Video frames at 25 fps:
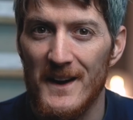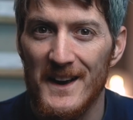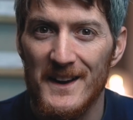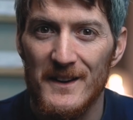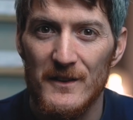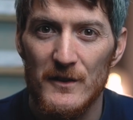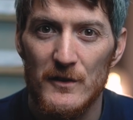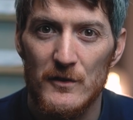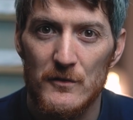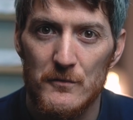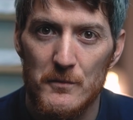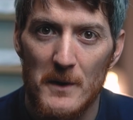
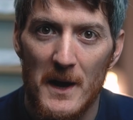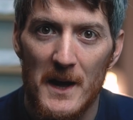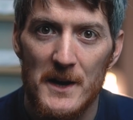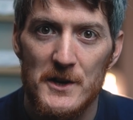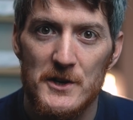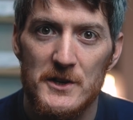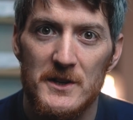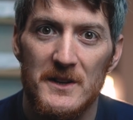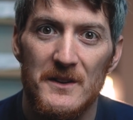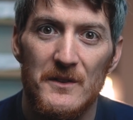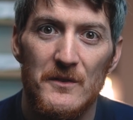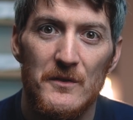Find a
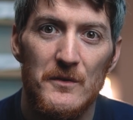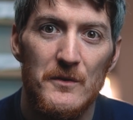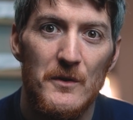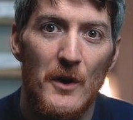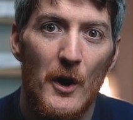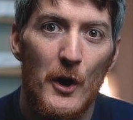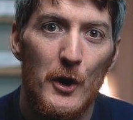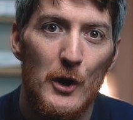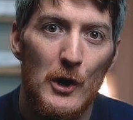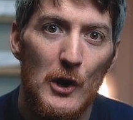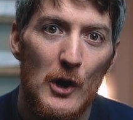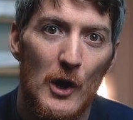strategy to
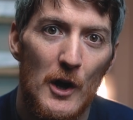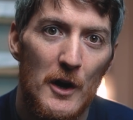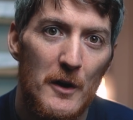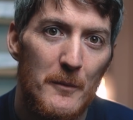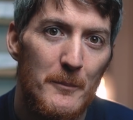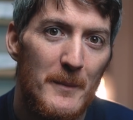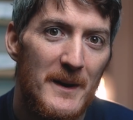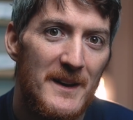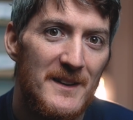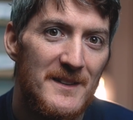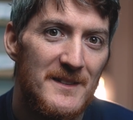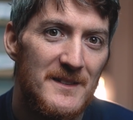
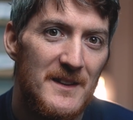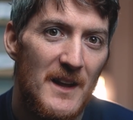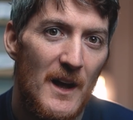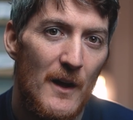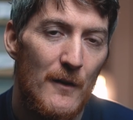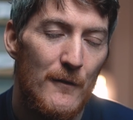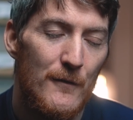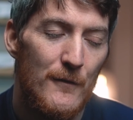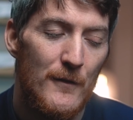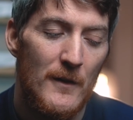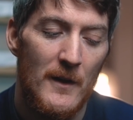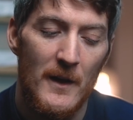unlock
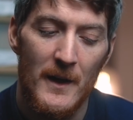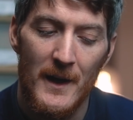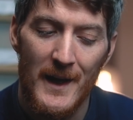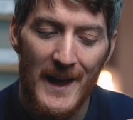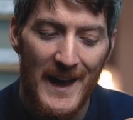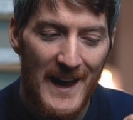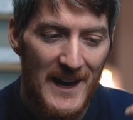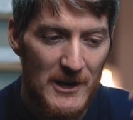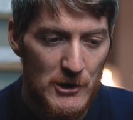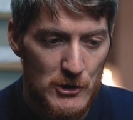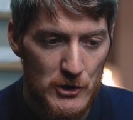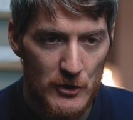myself
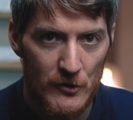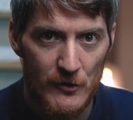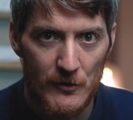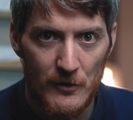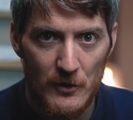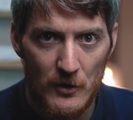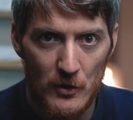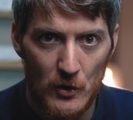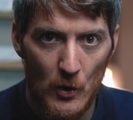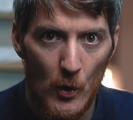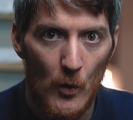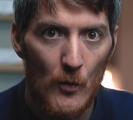and
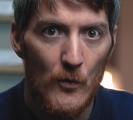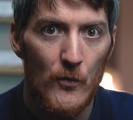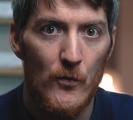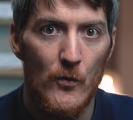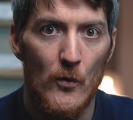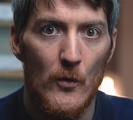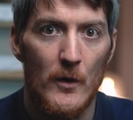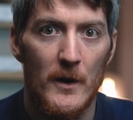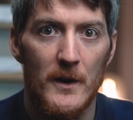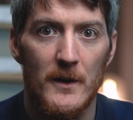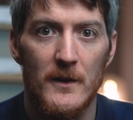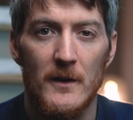just go
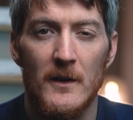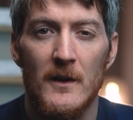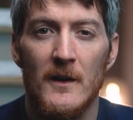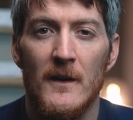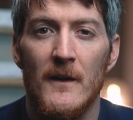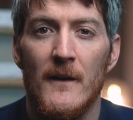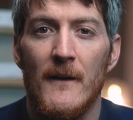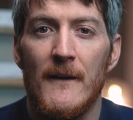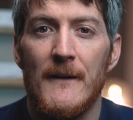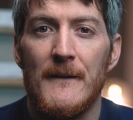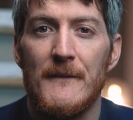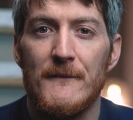for it.
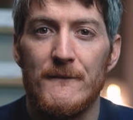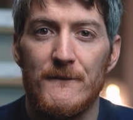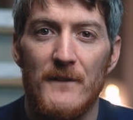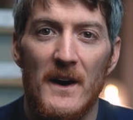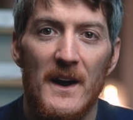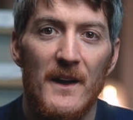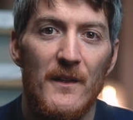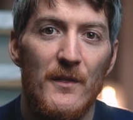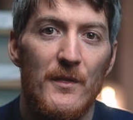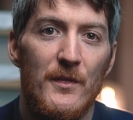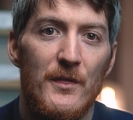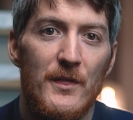
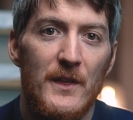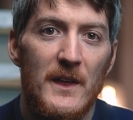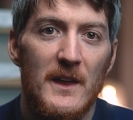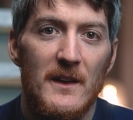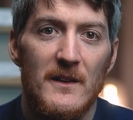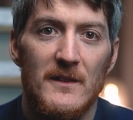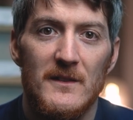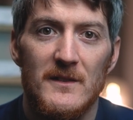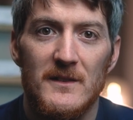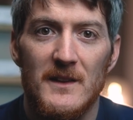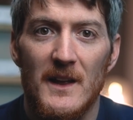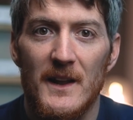Find
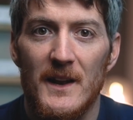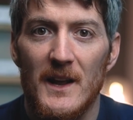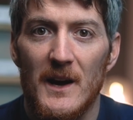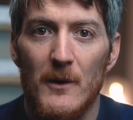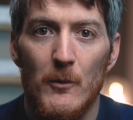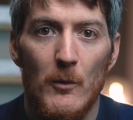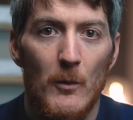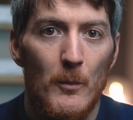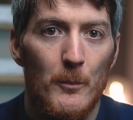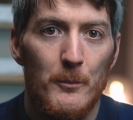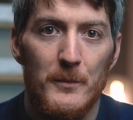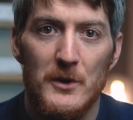things that I
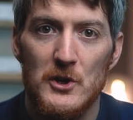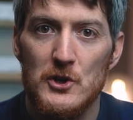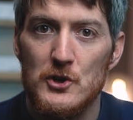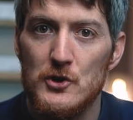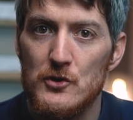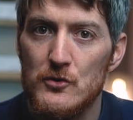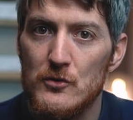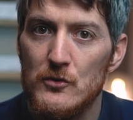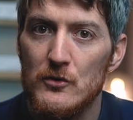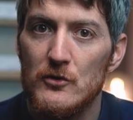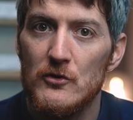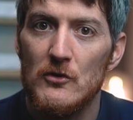will be
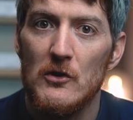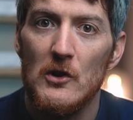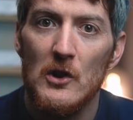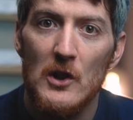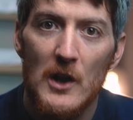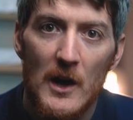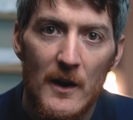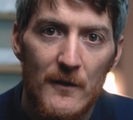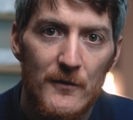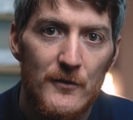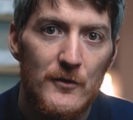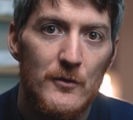sure to
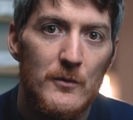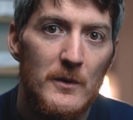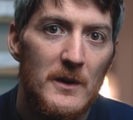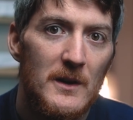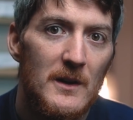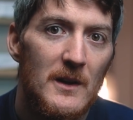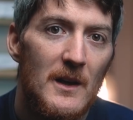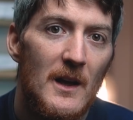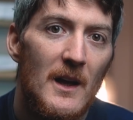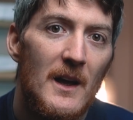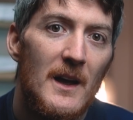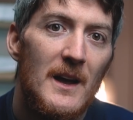love
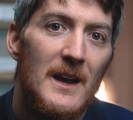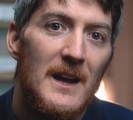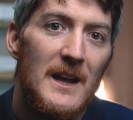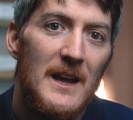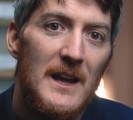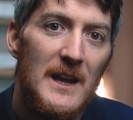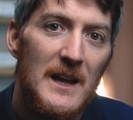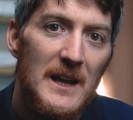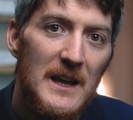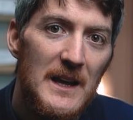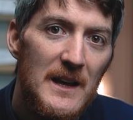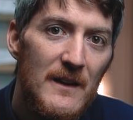doing
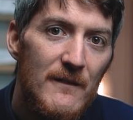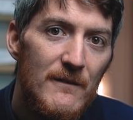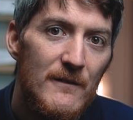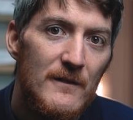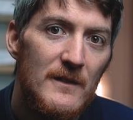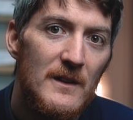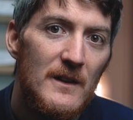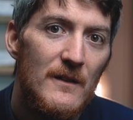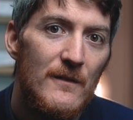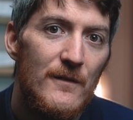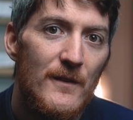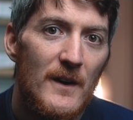
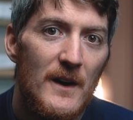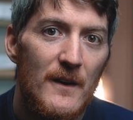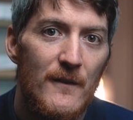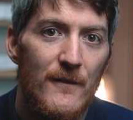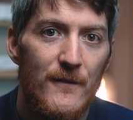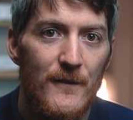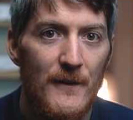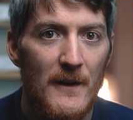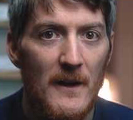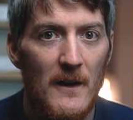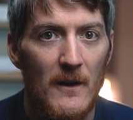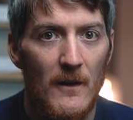even if I
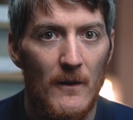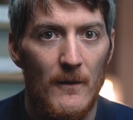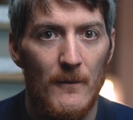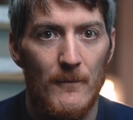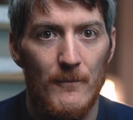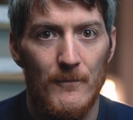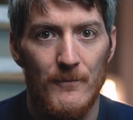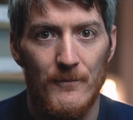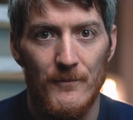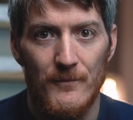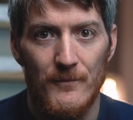fail.